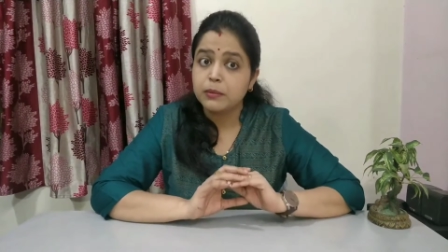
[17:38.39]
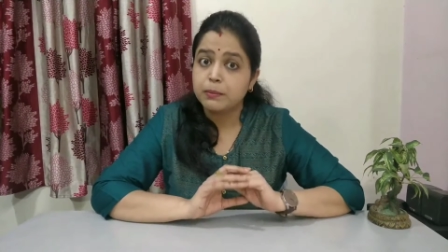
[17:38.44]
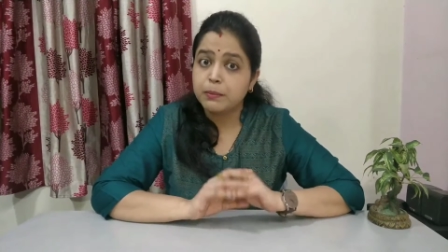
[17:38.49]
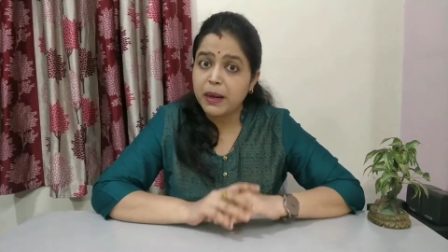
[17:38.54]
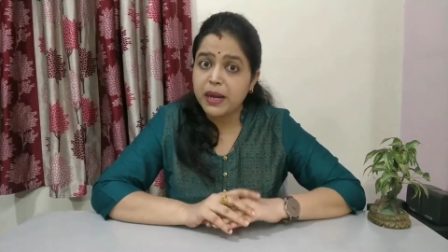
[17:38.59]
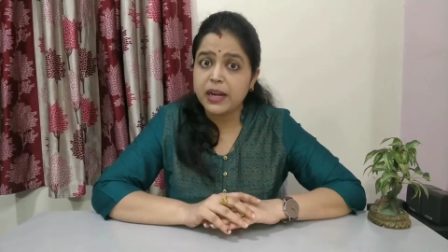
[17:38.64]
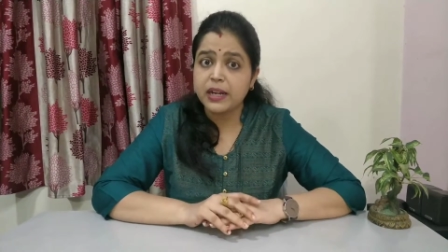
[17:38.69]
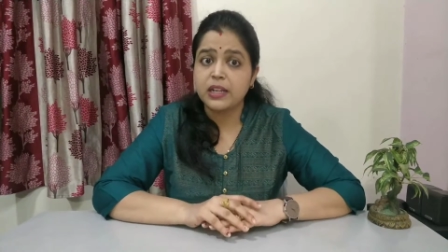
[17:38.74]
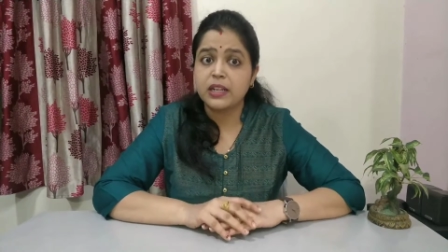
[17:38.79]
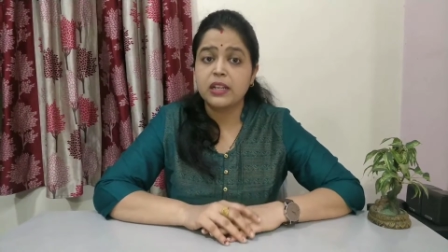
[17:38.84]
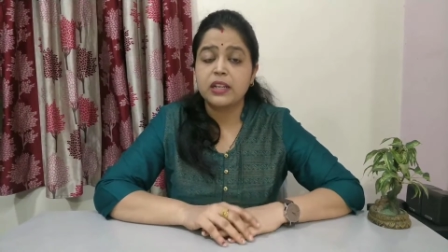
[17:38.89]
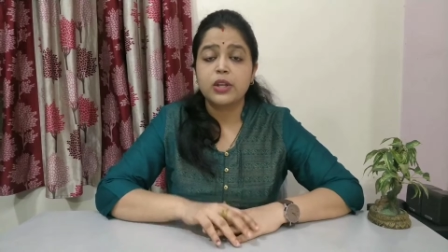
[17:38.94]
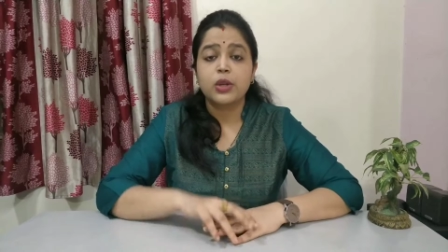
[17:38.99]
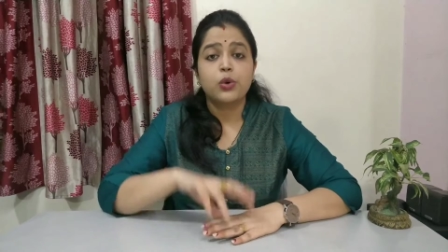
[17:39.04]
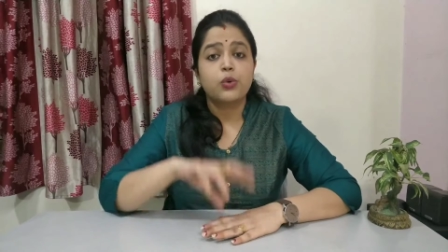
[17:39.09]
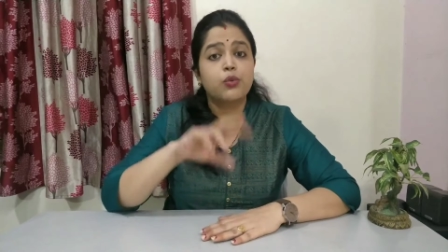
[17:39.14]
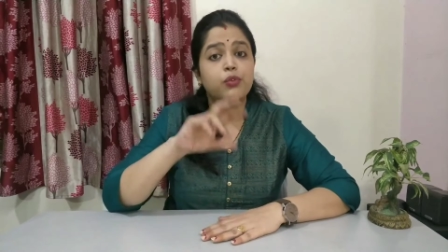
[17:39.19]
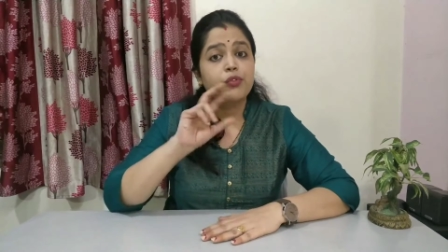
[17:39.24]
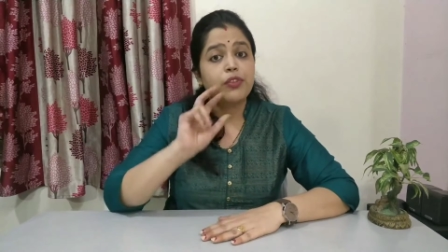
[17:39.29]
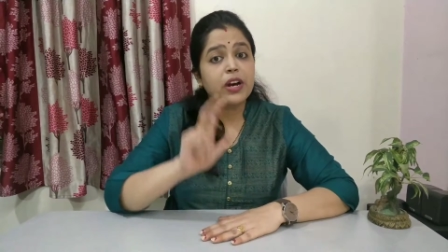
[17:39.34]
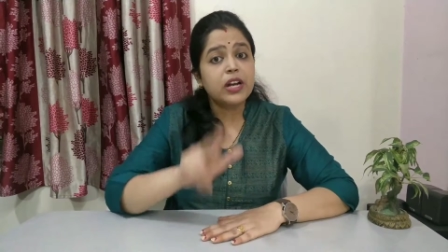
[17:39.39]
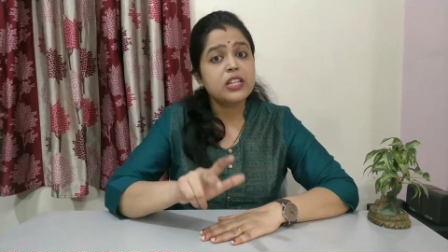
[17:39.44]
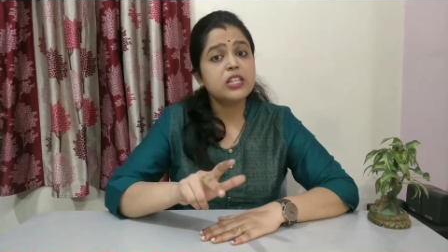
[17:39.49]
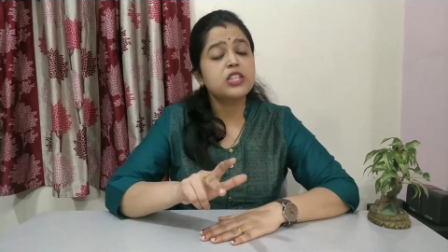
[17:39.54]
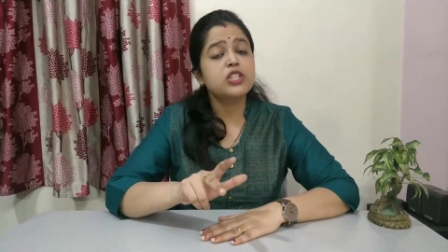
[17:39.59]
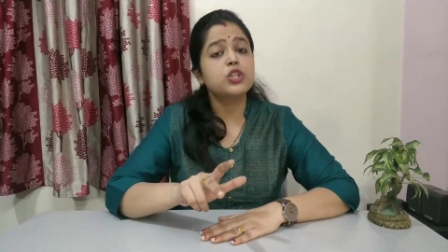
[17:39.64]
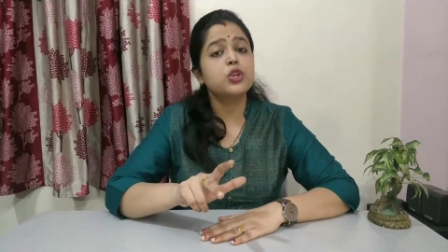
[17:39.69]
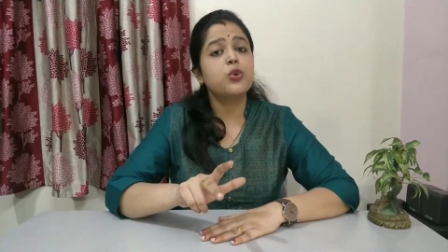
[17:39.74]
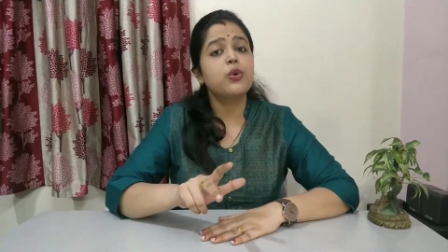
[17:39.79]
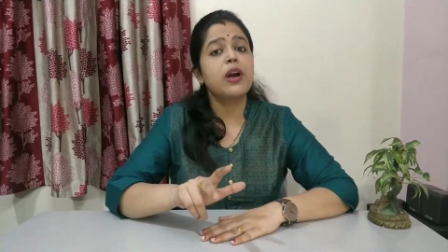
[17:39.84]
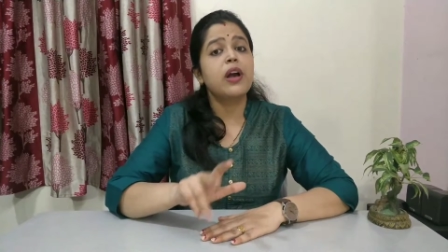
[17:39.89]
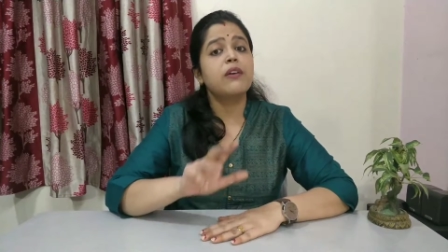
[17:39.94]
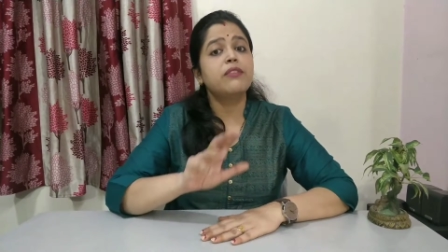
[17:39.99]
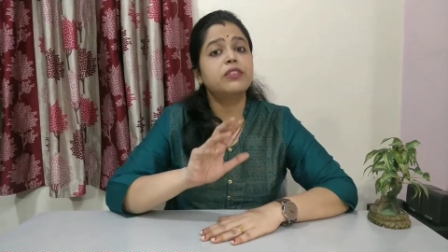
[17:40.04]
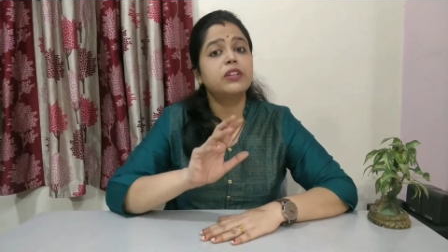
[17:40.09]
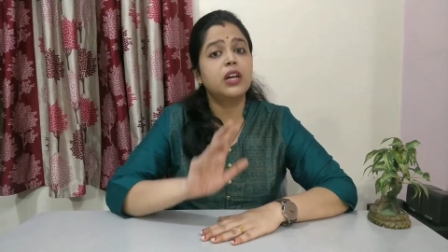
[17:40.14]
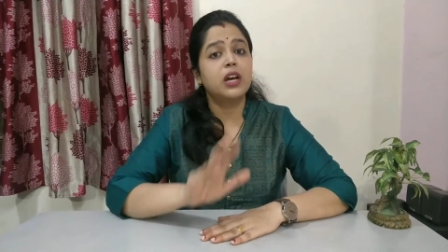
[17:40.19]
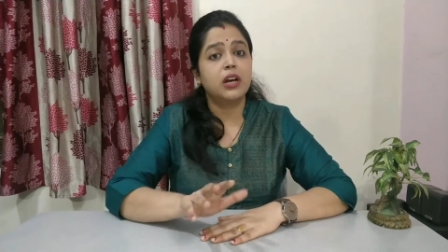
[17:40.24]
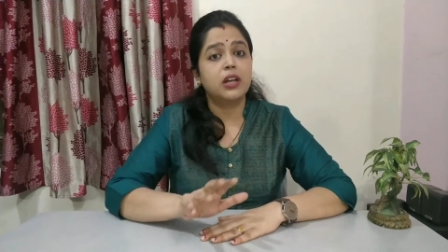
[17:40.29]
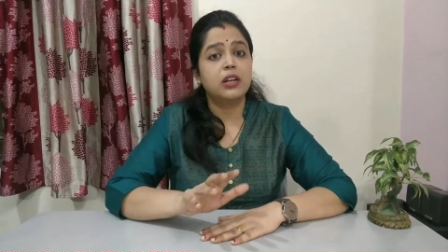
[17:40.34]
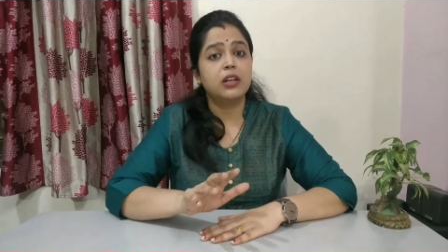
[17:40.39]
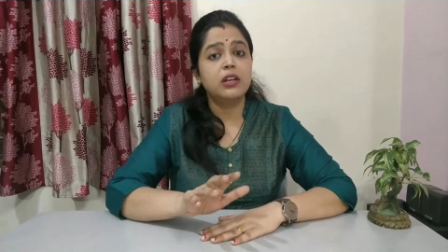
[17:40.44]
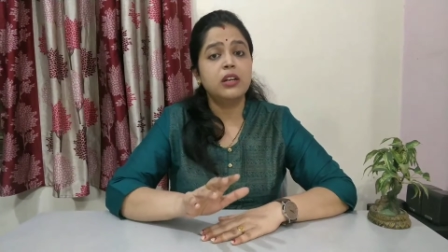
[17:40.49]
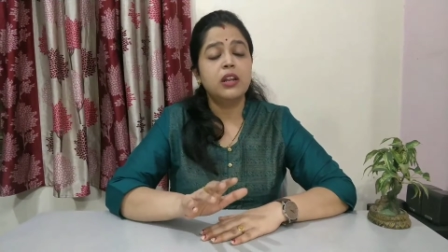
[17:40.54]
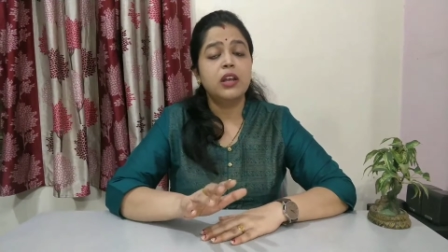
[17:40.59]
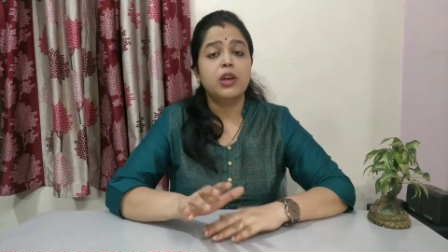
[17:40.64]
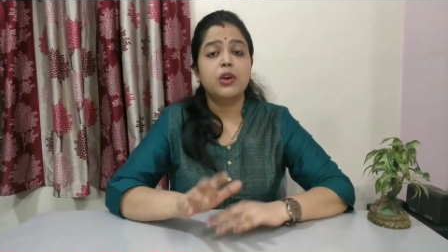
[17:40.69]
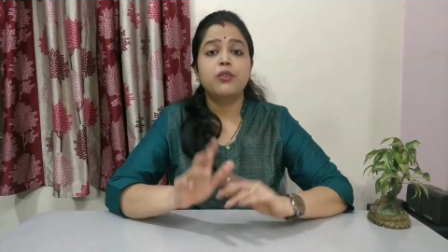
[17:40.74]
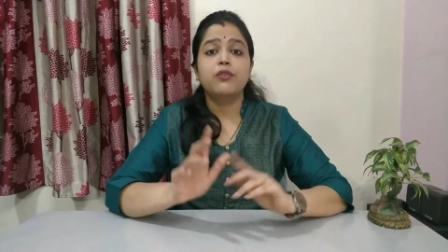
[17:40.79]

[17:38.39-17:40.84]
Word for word: But once you have done